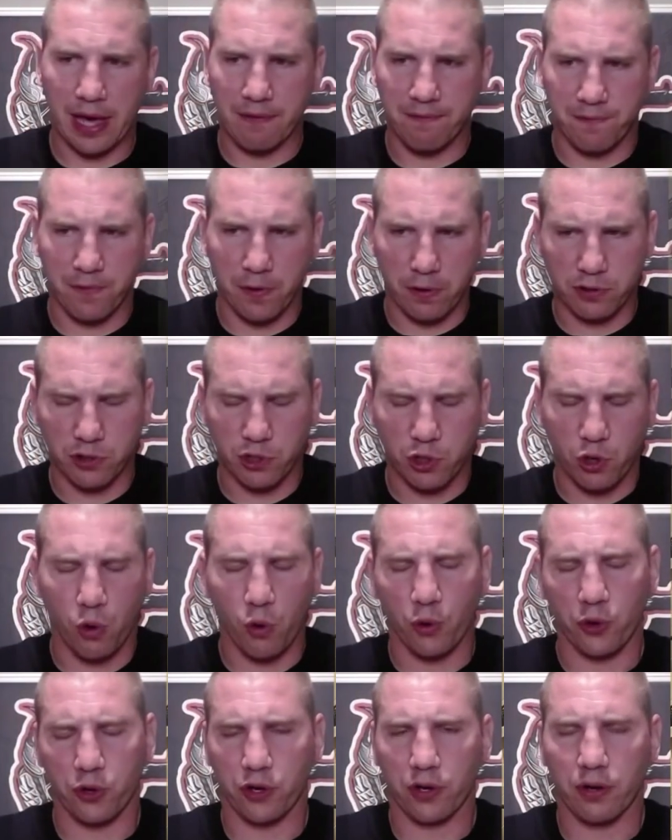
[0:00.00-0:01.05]
first
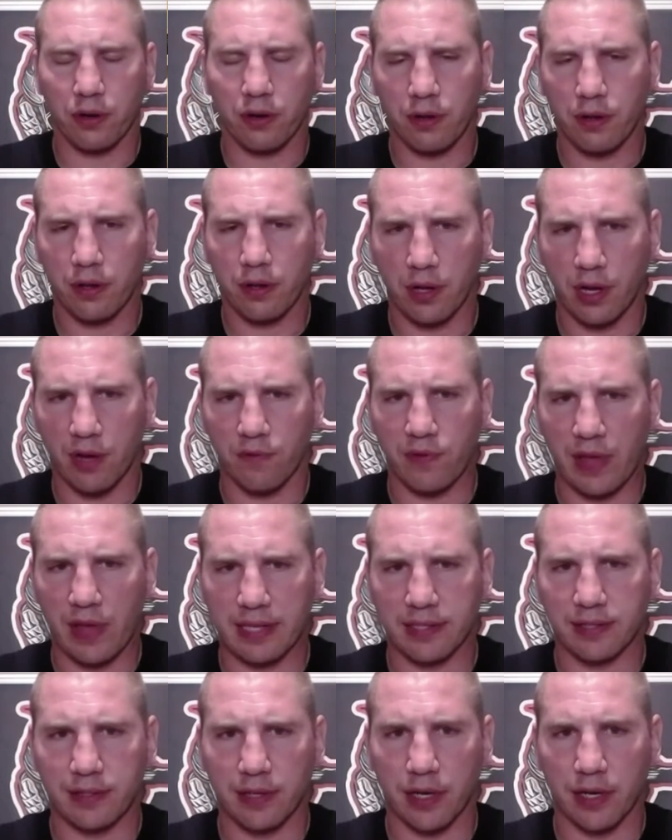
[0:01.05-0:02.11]
corner of that
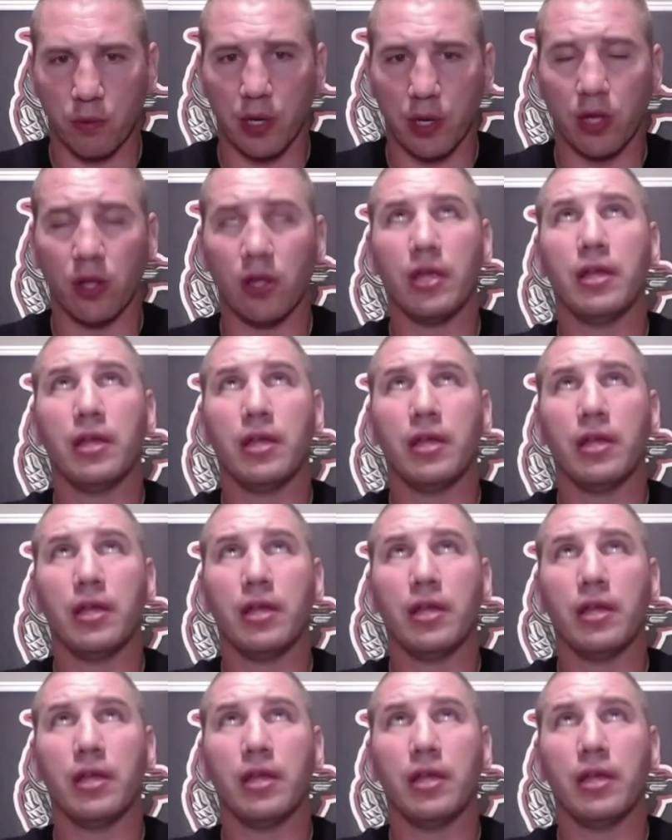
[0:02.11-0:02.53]
stairwell